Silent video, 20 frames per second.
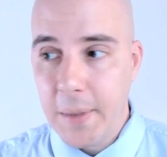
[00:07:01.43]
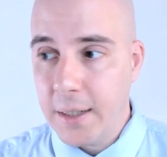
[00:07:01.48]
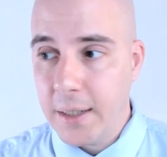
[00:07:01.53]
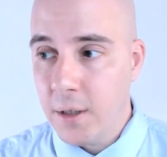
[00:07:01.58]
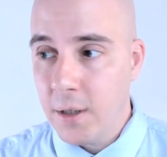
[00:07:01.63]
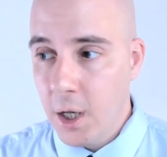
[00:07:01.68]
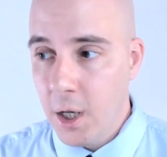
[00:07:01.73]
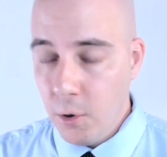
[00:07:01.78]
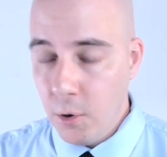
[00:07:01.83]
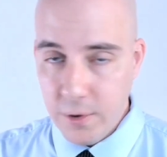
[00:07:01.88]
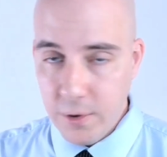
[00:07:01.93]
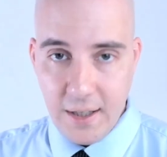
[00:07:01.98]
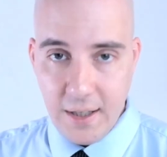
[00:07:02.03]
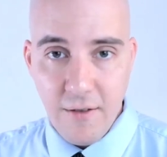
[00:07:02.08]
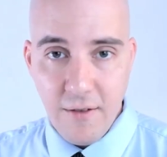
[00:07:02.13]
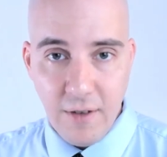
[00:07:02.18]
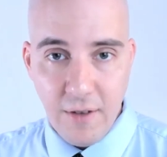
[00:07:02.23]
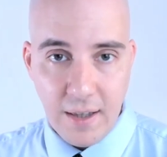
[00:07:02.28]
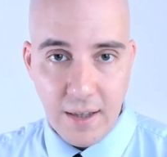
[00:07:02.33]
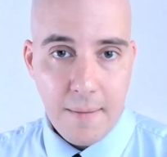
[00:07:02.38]
government, who's
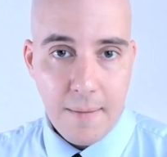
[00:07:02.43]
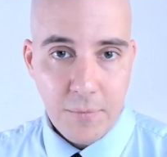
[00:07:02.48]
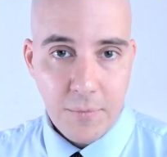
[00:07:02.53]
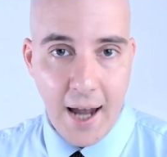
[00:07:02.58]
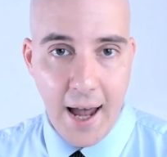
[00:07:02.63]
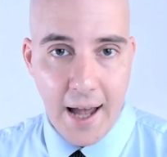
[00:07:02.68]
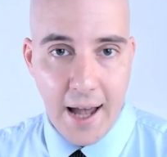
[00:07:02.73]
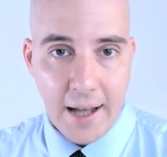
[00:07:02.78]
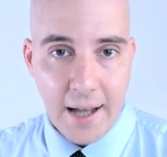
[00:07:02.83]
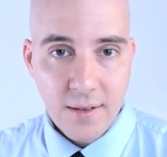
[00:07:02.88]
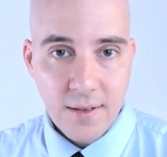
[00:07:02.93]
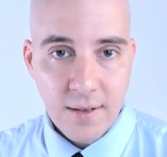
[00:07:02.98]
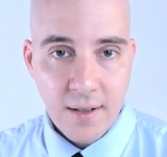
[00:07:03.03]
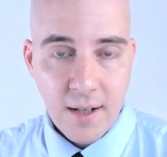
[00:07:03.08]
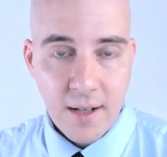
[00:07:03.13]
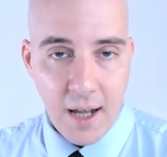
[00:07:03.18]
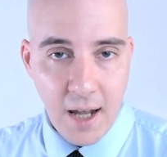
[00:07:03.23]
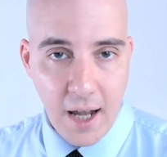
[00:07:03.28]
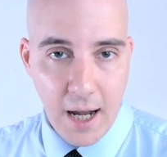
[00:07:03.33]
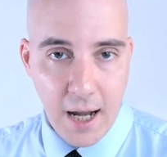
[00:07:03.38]
giving them
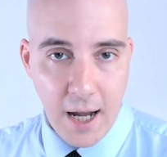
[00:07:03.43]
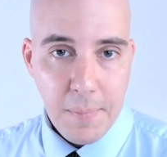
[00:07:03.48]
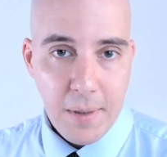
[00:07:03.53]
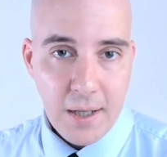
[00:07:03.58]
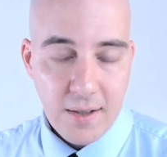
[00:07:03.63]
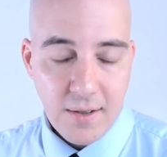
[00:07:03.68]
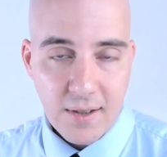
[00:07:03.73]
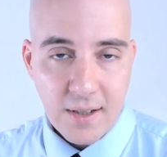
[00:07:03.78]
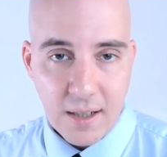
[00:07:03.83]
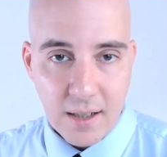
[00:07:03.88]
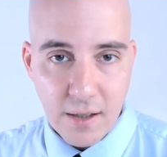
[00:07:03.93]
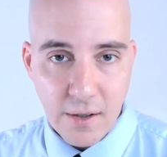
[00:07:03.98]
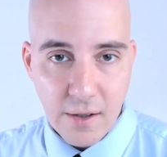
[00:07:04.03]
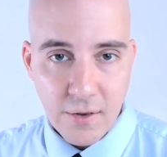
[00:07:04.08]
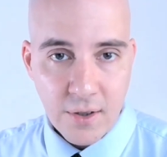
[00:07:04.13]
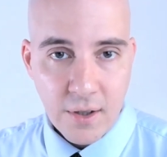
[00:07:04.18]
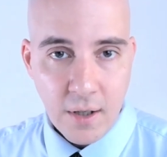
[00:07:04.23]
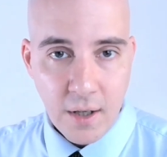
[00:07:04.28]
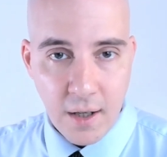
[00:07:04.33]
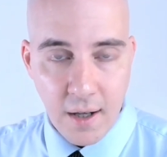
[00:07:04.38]
tanks,
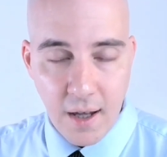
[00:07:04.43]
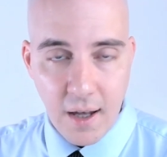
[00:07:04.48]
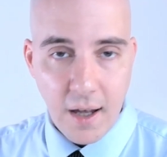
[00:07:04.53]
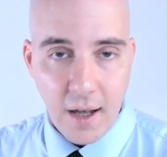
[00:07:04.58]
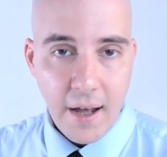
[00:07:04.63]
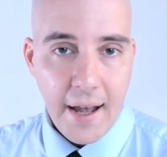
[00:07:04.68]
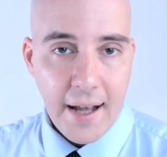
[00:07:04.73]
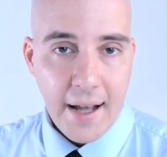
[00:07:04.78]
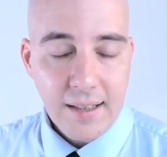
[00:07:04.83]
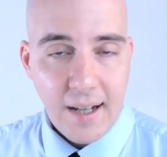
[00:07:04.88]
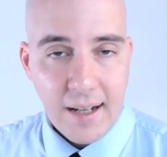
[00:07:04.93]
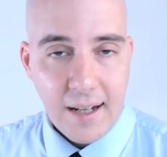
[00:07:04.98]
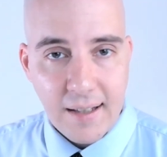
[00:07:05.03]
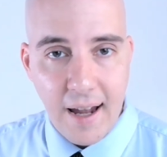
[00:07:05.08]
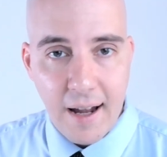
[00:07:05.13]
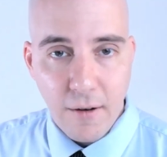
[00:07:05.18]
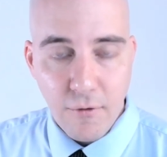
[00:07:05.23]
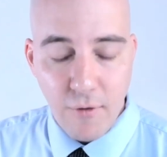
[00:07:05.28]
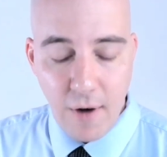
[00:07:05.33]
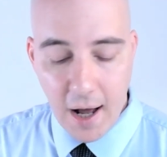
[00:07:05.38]
APCs,
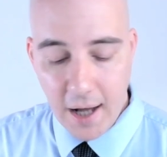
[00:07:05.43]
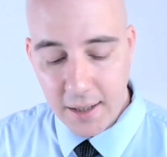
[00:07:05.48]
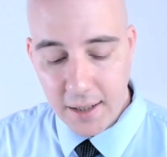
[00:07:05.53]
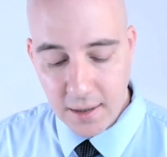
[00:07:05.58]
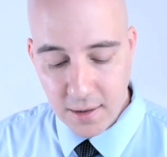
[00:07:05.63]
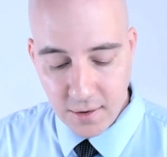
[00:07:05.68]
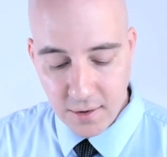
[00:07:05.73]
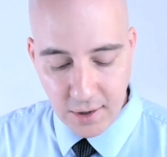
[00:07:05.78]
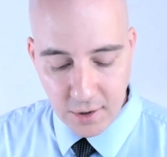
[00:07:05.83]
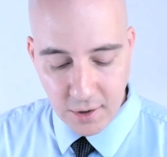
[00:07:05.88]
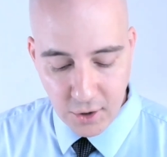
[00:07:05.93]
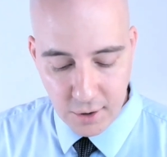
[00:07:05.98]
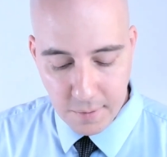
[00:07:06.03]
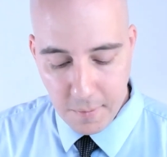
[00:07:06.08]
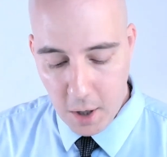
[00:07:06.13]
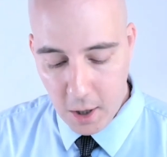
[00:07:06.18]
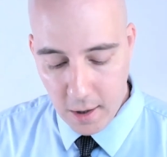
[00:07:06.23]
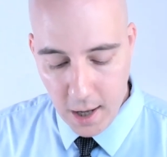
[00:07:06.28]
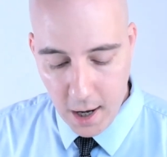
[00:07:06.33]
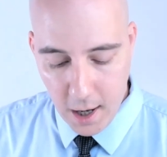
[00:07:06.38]
anti-tank rockets, and
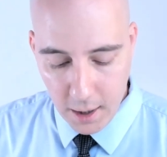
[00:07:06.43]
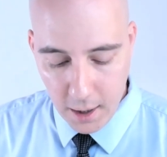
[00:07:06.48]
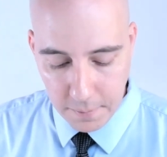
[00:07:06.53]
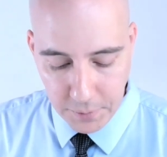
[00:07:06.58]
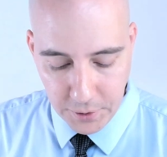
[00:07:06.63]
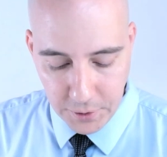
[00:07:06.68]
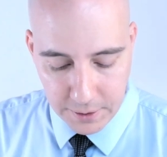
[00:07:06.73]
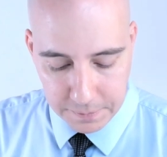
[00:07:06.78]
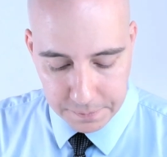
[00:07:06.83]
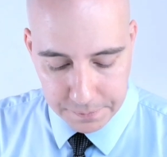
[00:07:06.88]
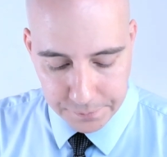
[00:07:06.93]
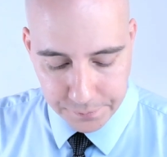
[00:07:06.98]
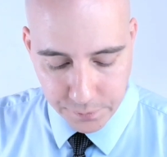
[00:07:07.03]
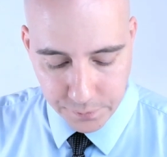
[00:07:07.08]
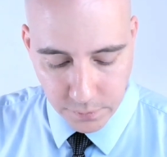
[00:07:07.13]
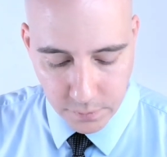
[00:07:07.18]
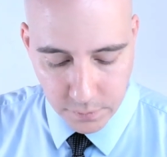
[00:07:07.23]
small arms.